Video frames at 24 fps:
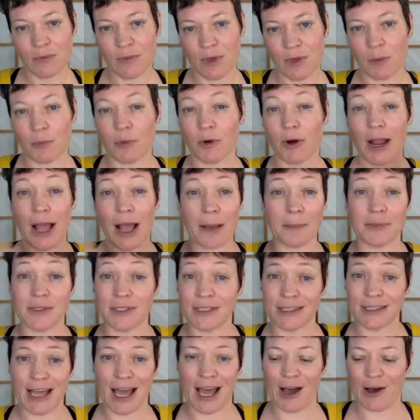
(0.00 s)
and
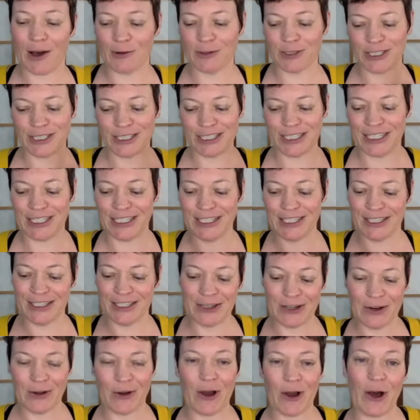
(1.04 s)
perhaps how she,
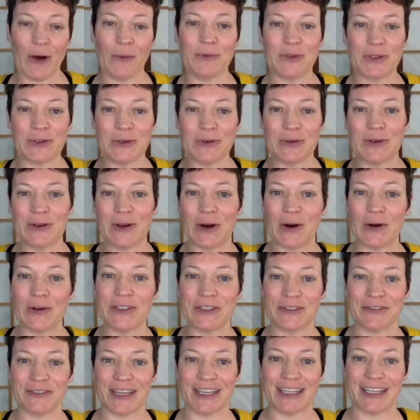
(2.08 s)
you know, helped you
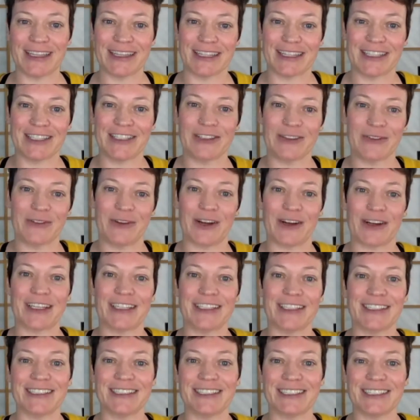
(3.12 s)
cultivate this
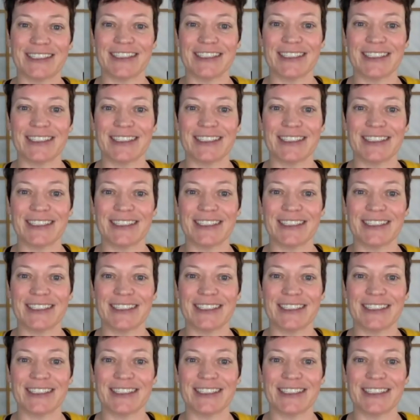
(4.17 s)
awareness.